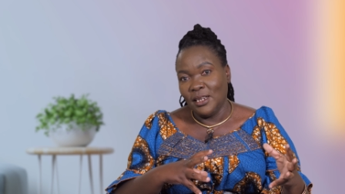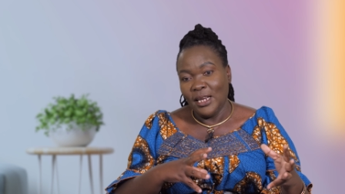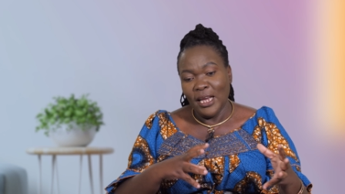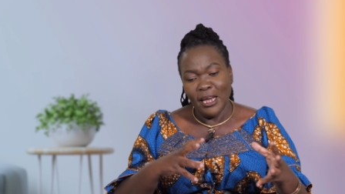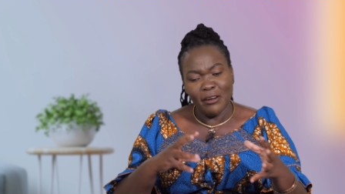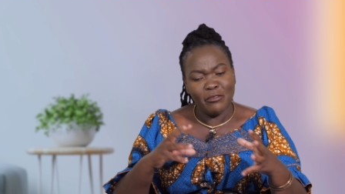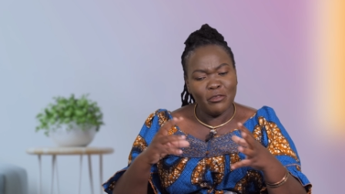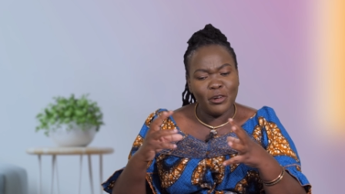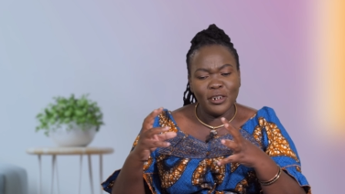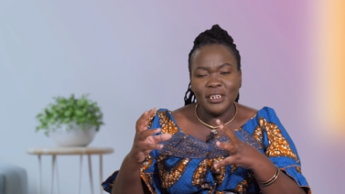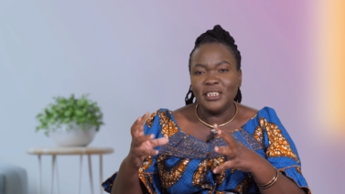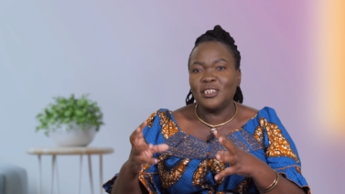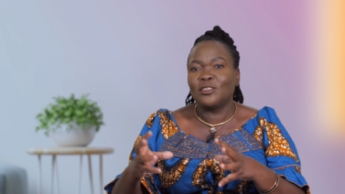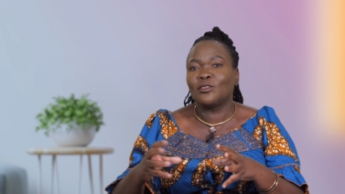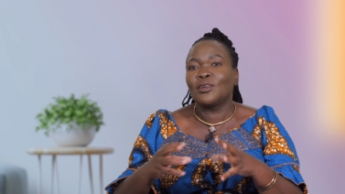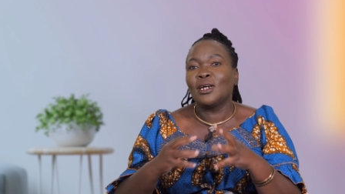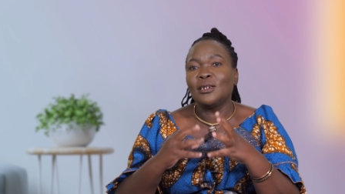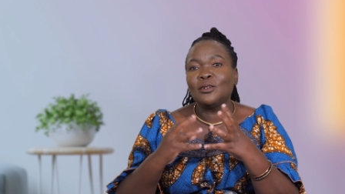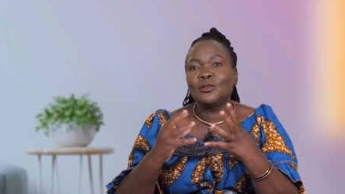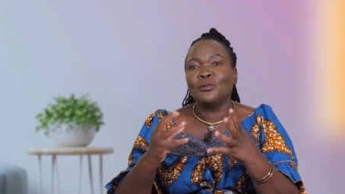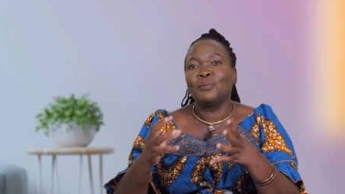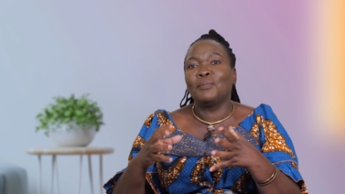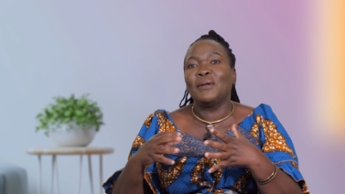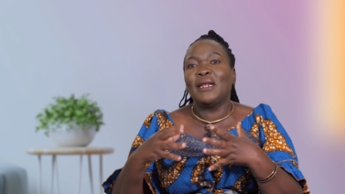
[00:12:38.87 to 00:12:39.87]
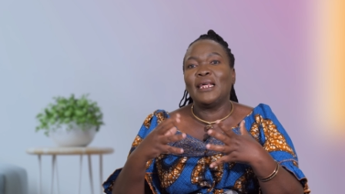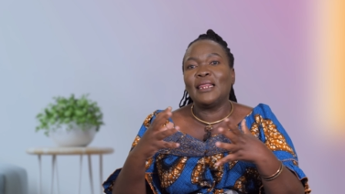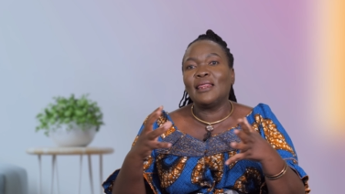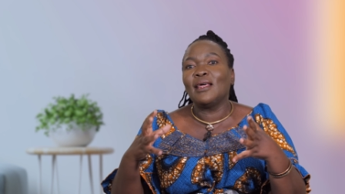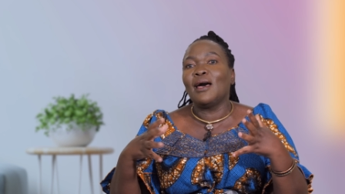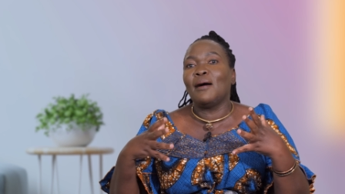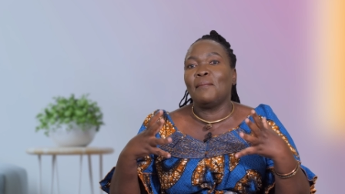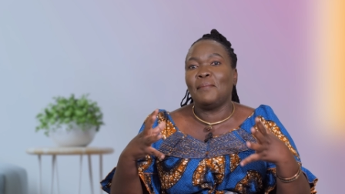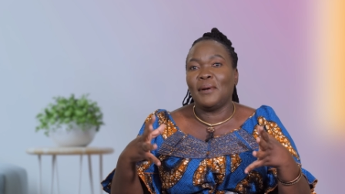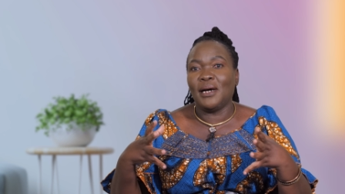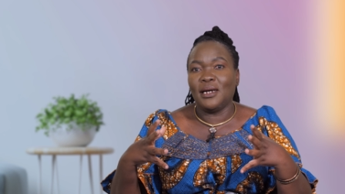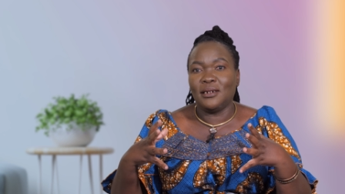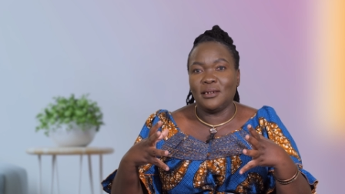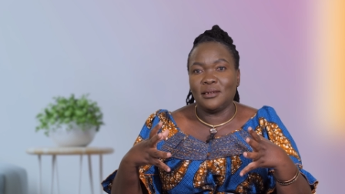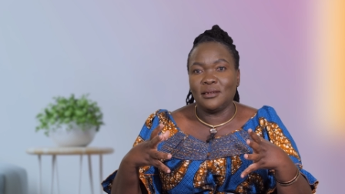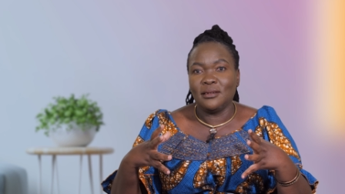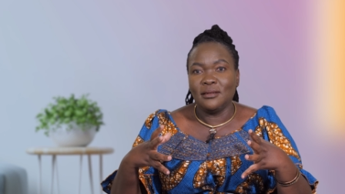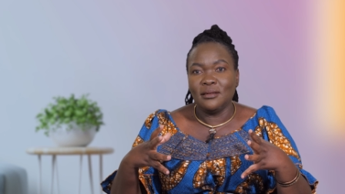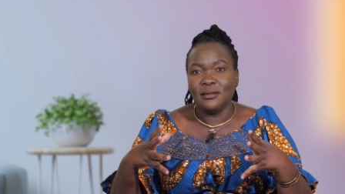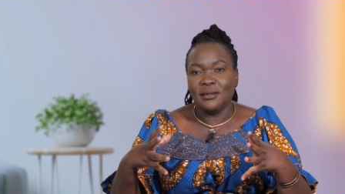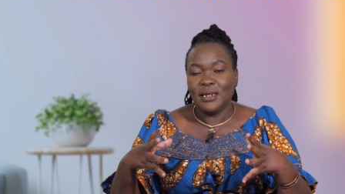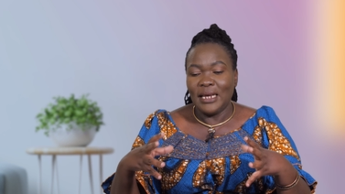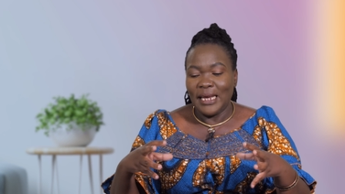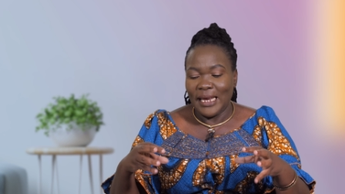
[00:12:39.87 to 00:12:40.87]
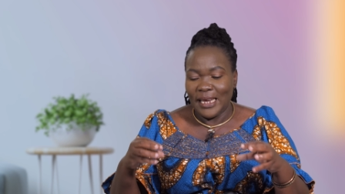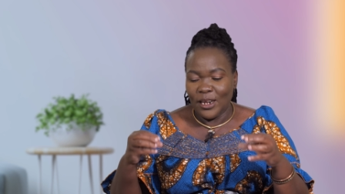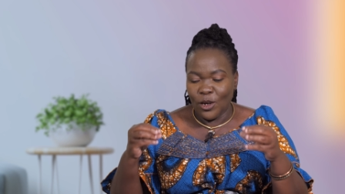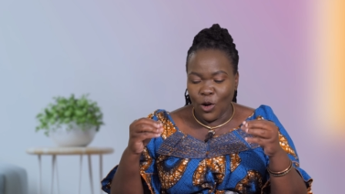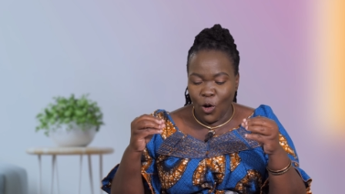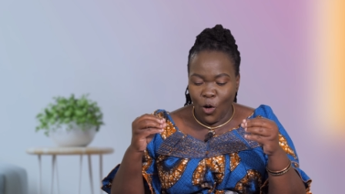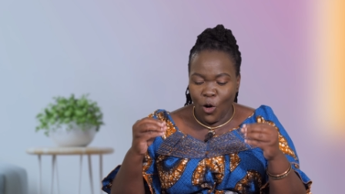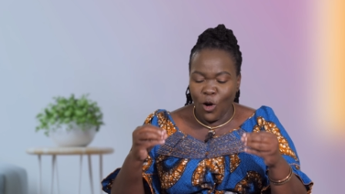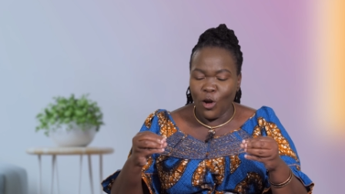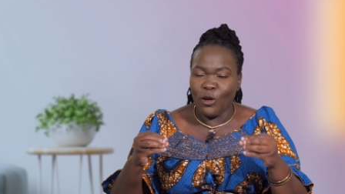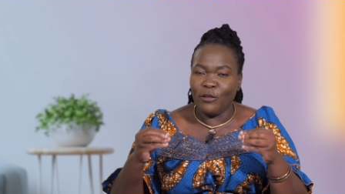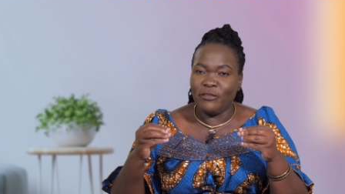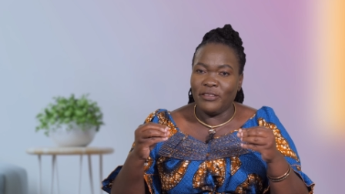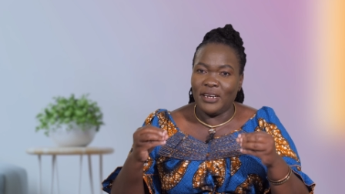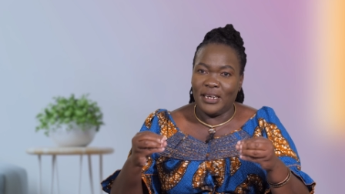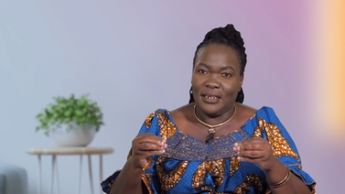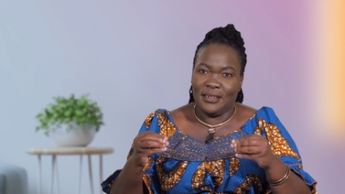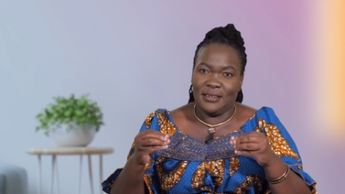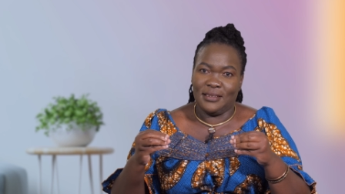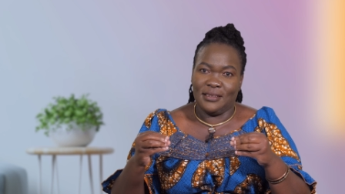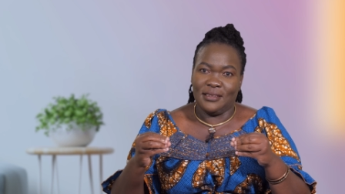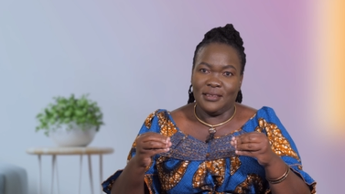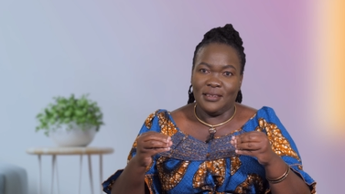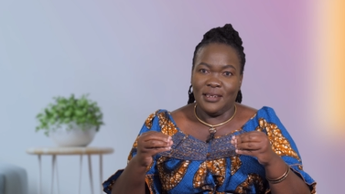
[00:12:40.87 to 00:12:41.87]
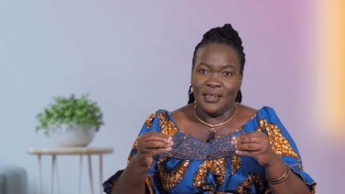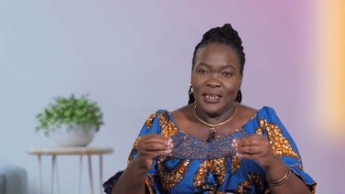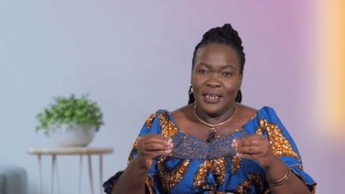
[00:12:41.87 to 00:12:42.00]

everyone is trying to play their part and all of us